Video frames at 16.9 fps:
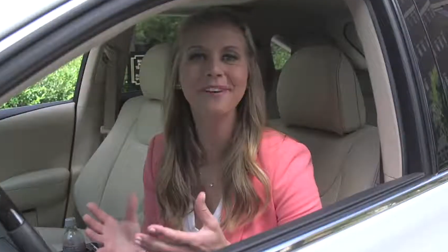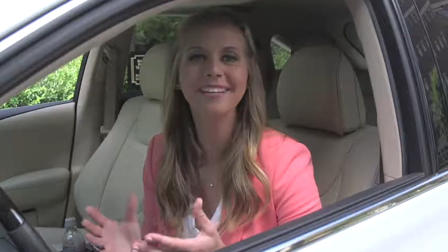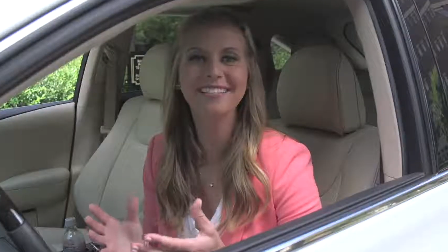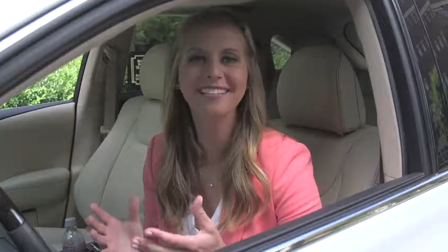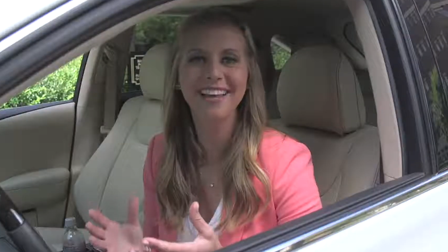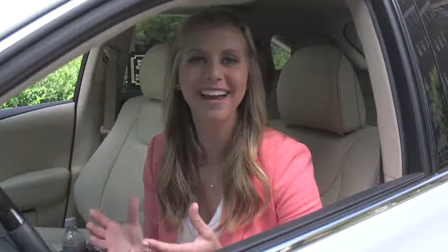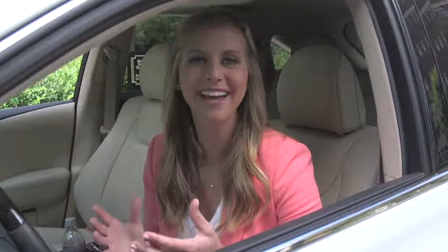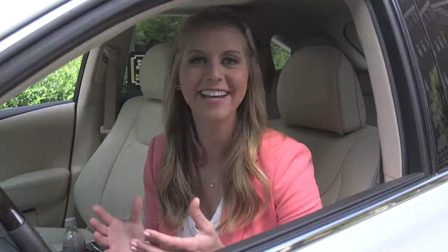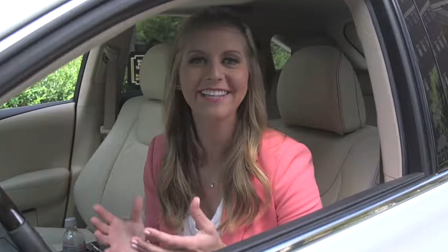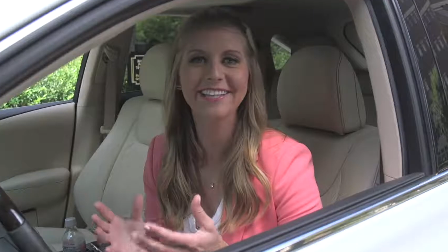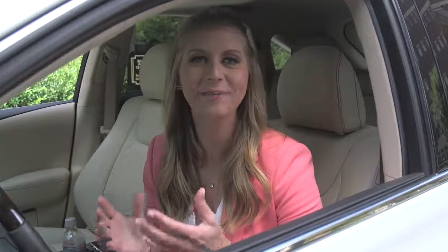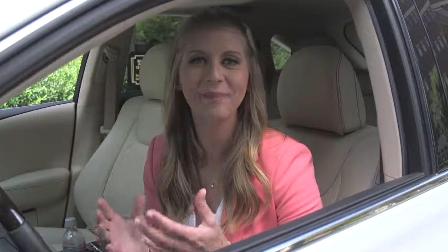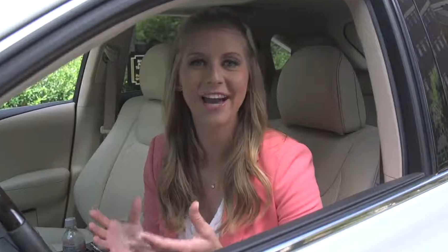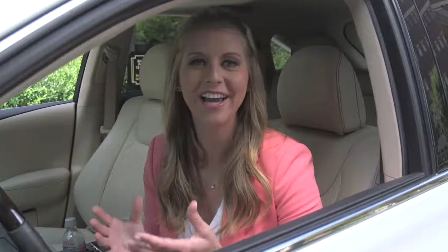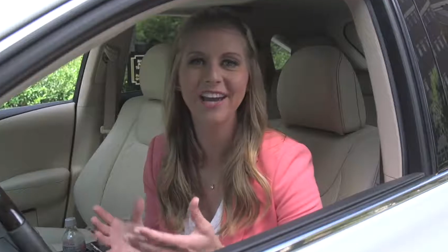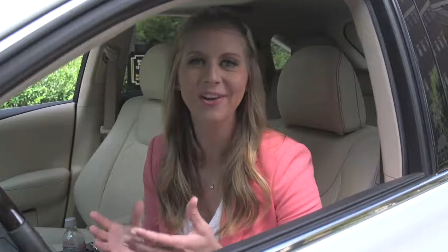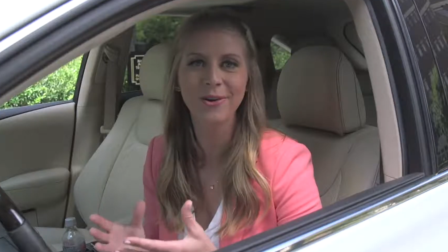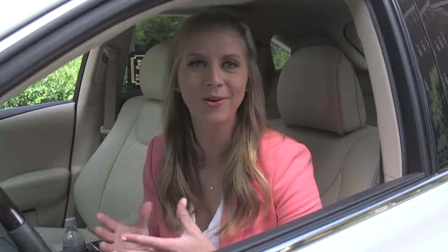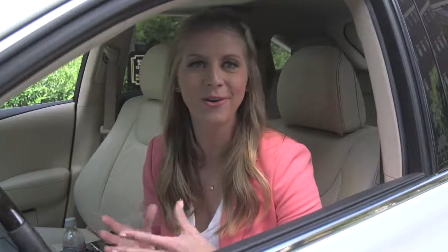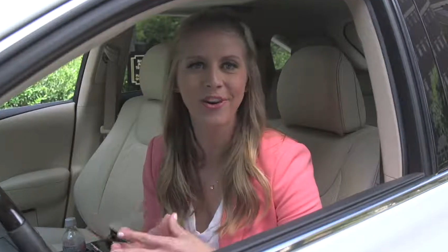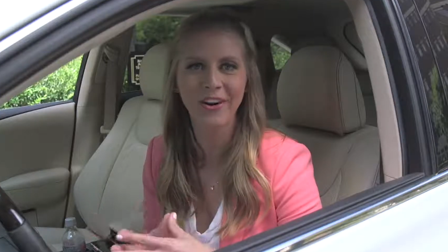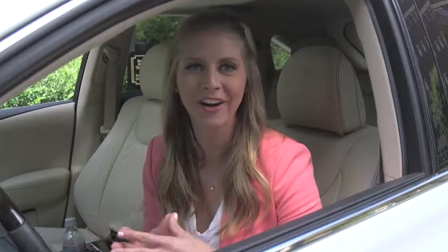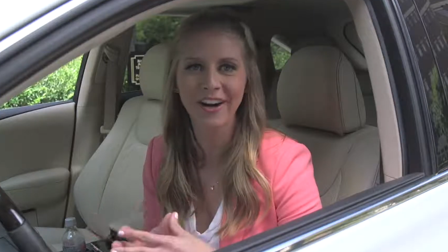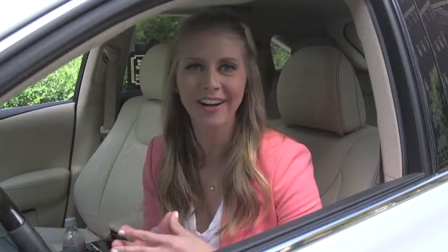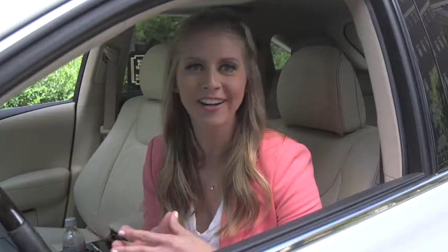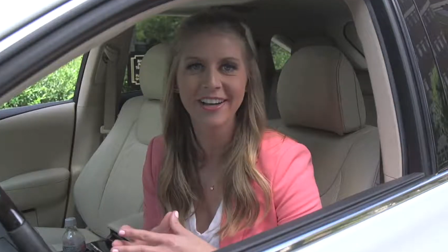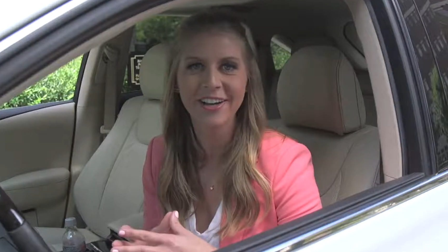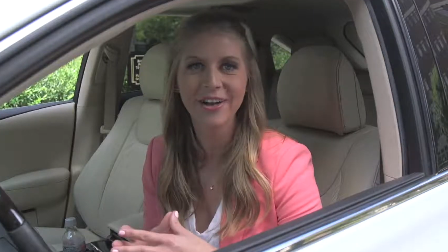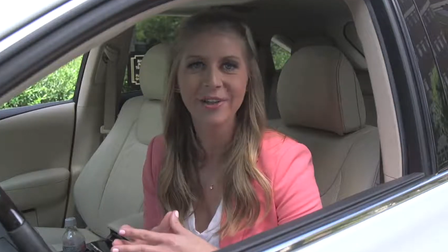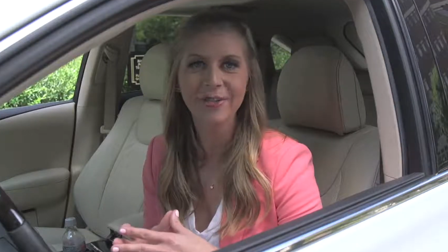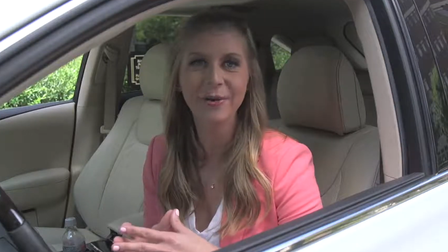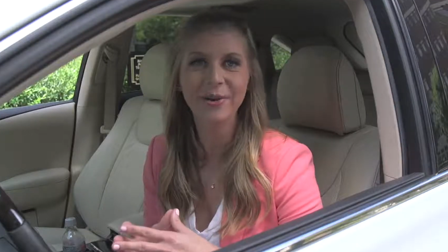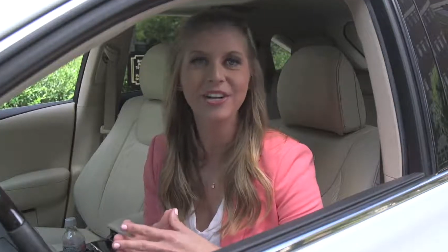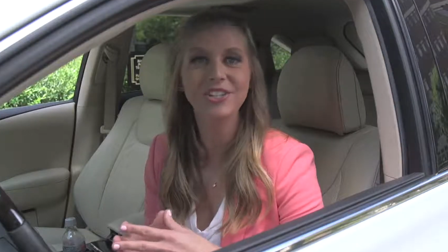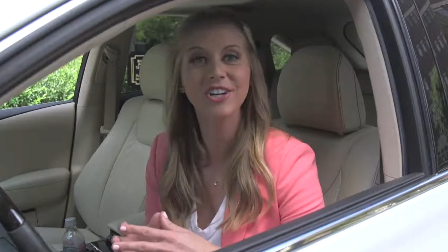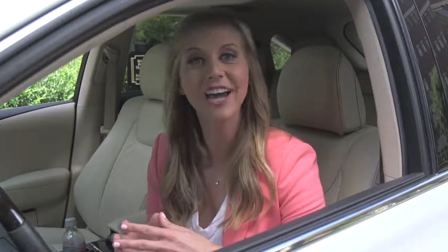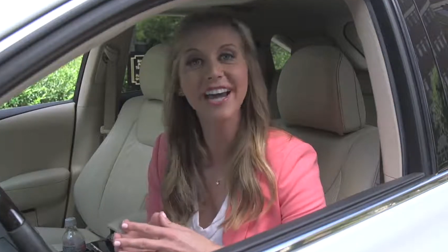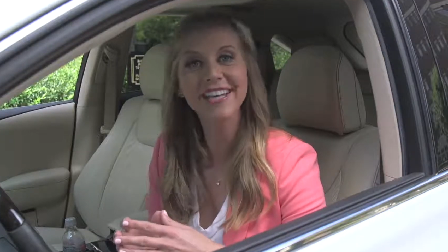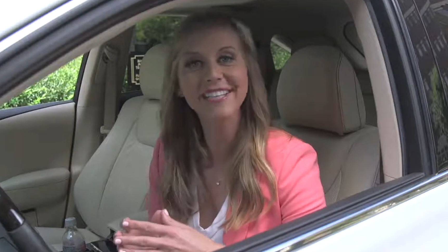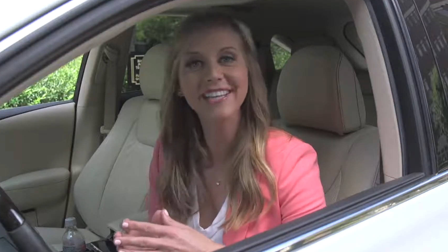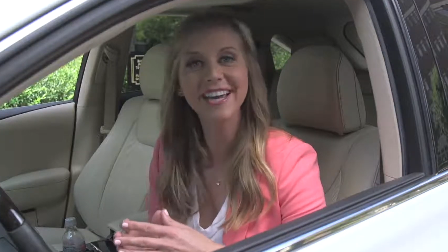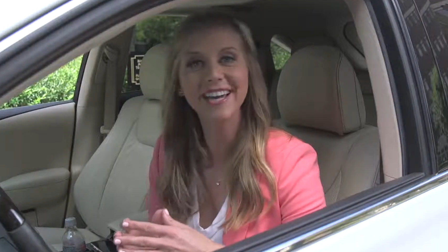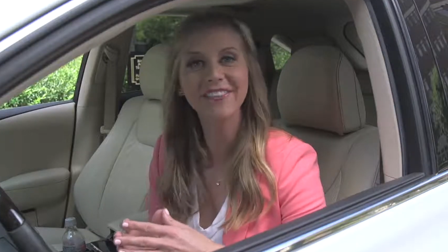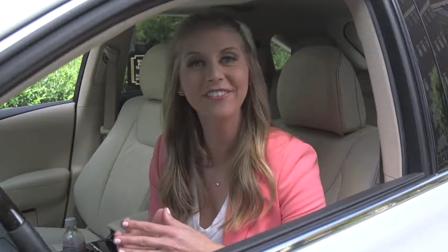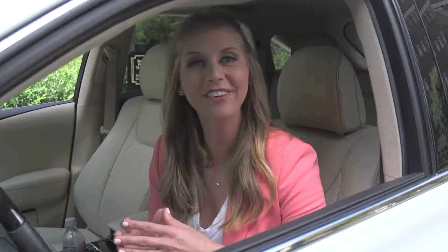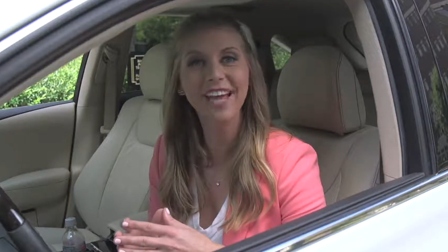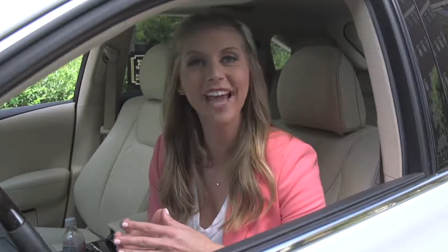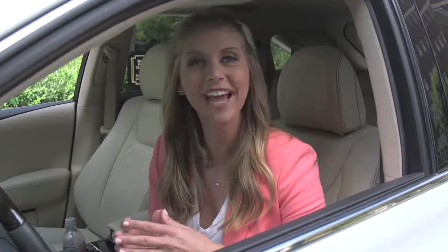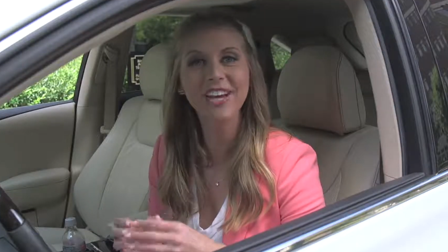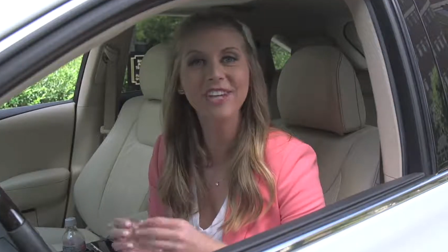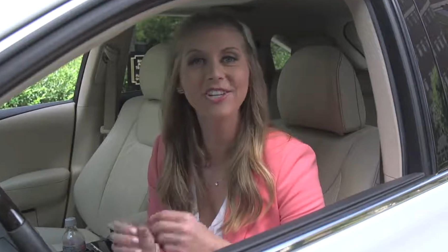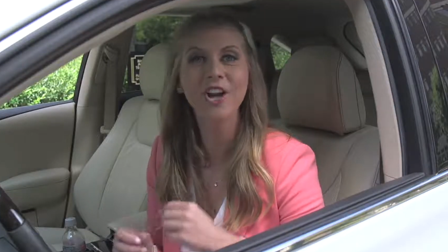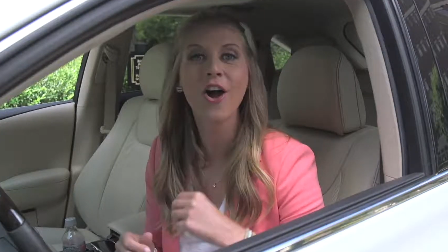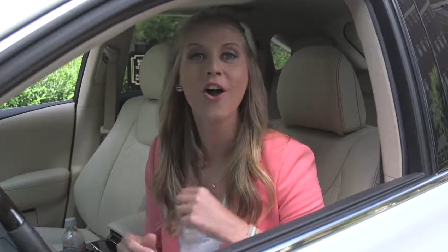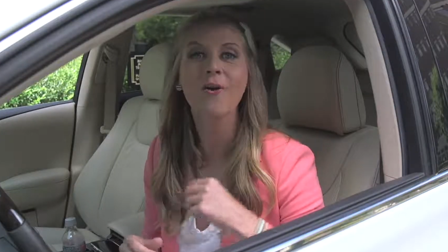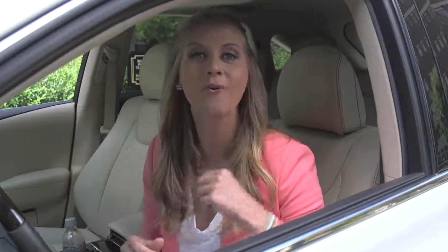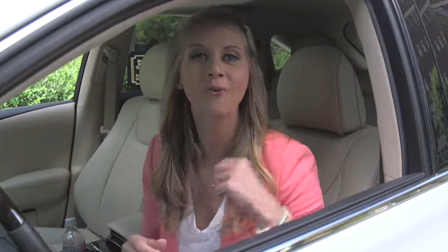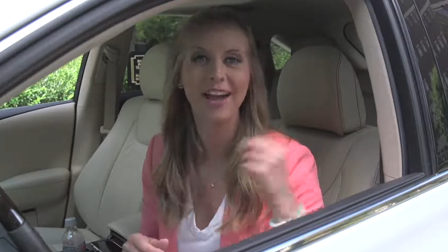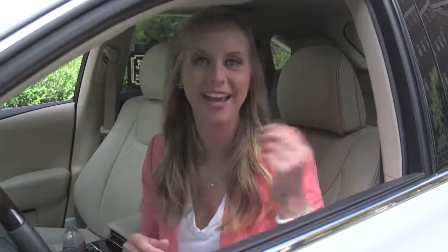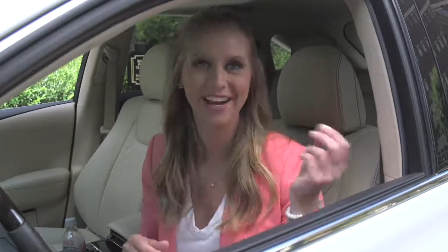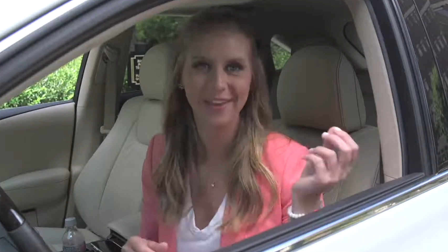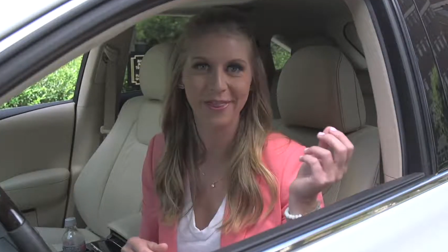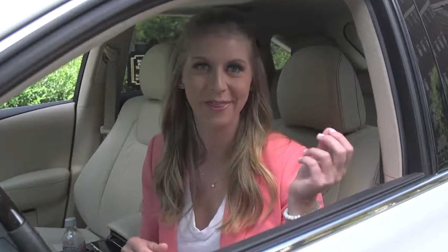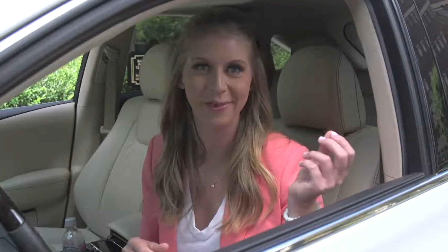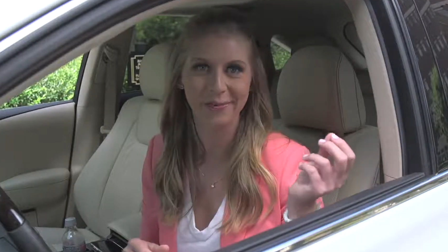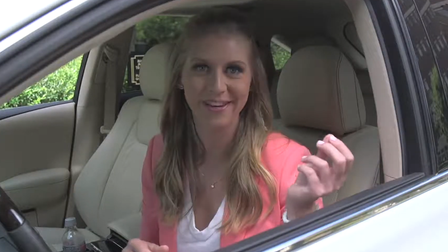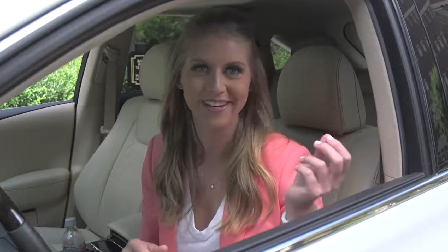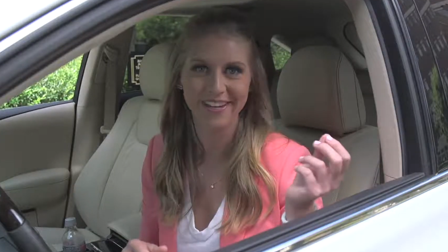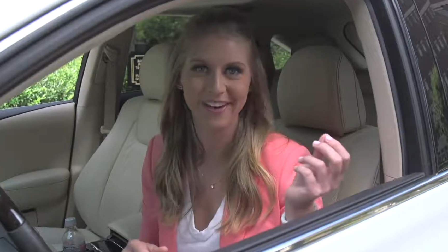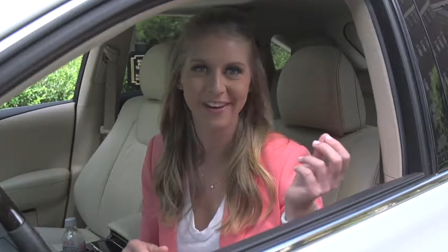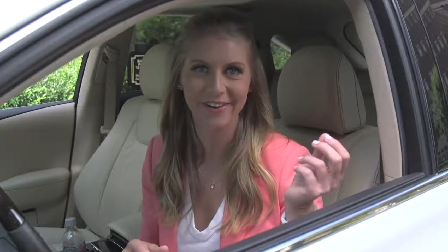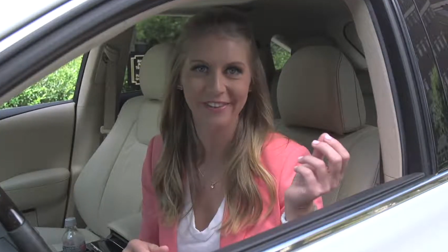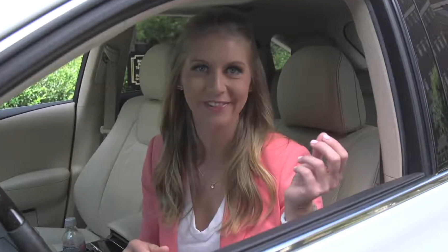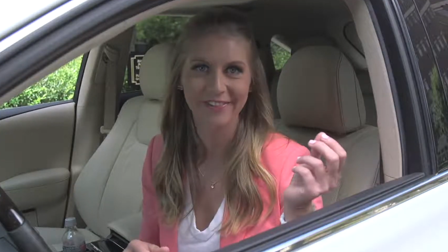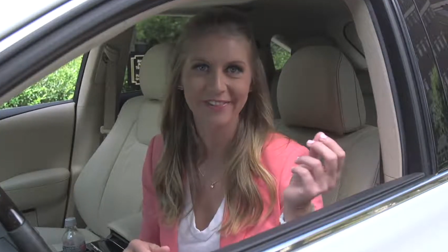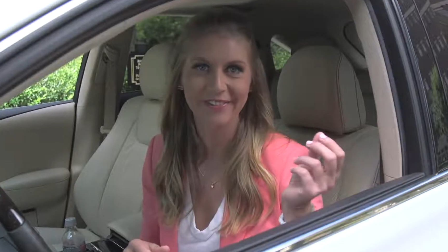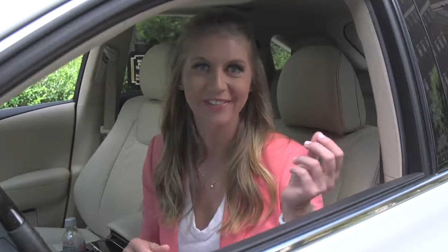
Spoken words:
what it's like to buy a new car, throwing a giant stack of cash right out the window.